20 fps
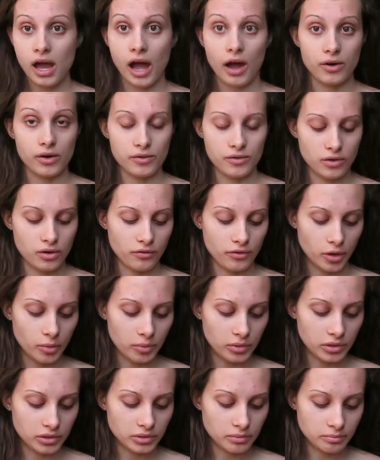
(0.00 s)
I don't even know if I'll
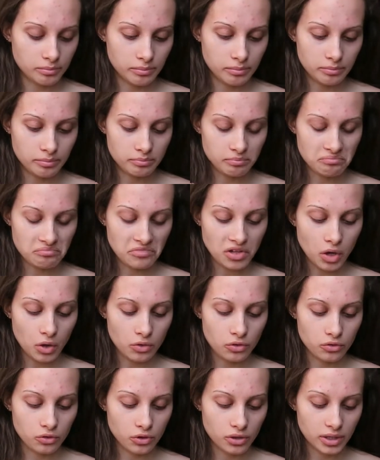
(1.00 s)
be able to go
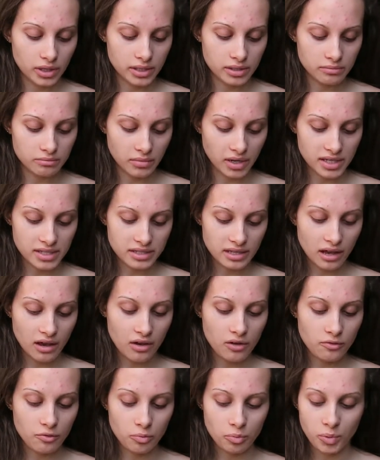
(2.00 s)
through it
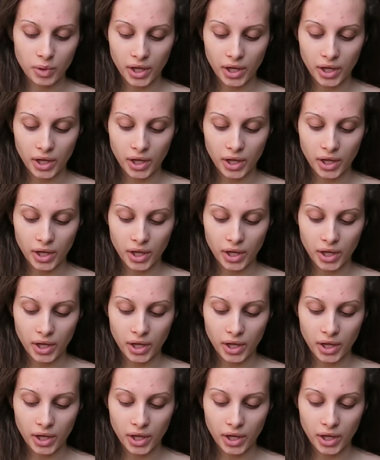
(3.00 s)
myself,